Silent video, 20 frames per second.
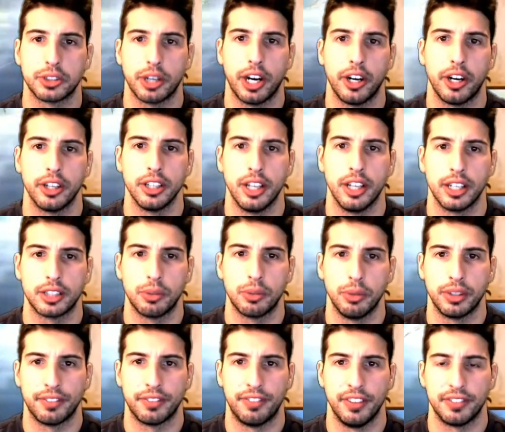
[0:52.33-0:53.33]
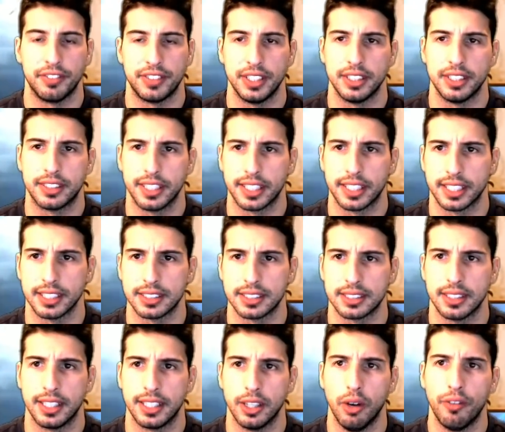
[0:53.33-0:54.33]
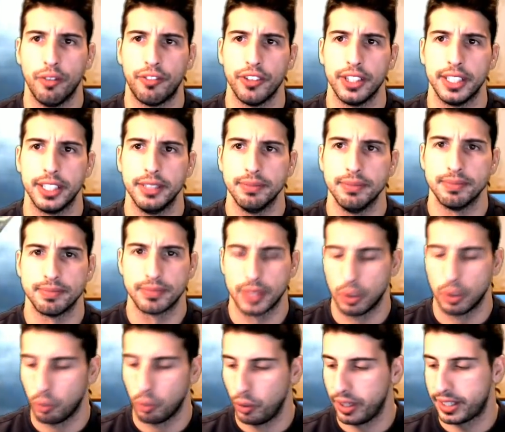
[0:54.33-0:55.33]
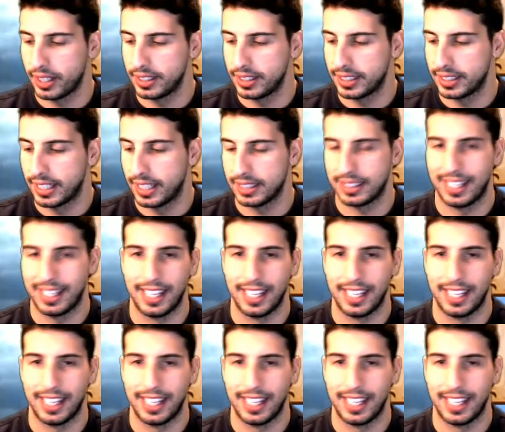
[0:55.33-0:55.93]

our luck with 15 tickets and hopefully we can get a